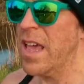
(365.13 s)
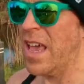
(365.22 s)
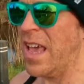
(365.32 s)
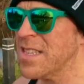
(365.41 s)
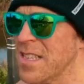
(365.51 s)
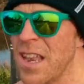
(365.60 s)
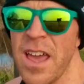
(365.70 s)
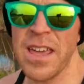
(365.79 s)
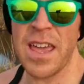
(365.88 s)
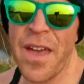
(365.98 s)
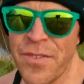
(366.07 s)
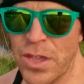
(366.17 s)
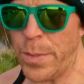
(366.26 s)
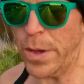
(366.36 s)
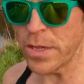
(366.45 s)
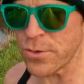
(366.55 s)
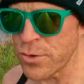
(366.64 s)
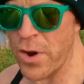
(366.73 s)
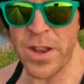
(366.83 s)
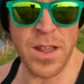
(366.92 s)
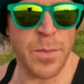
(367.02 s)
It's like having a personal
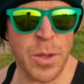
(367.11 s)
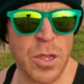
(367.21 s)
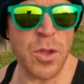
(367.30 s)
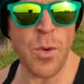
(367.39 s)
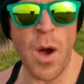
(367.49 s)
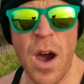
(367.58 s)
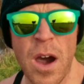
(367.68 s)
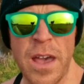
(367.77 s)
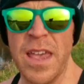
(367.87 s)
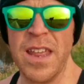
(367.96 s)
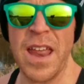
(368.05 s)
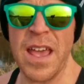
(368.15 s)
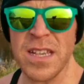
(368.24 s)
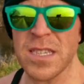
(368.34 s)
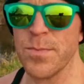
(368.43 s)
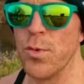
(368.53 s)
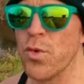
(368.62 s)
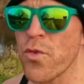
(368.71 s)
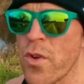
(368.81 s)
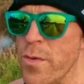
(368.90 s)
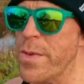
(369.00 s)
trainer, but you are in a small
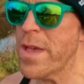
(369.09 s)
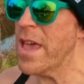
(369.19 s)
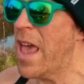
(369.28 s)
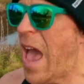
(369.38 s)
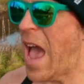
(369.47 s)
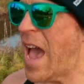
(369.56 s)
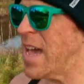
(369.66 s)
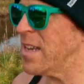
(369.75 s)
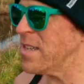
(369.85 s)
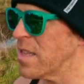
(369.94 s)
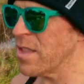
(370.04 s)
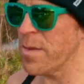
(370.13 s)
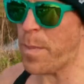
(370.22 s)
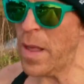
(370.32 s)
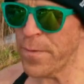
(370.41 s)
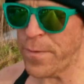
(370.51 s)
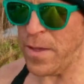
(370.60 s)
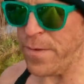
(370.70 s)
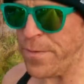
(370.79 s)
group. And the benefit of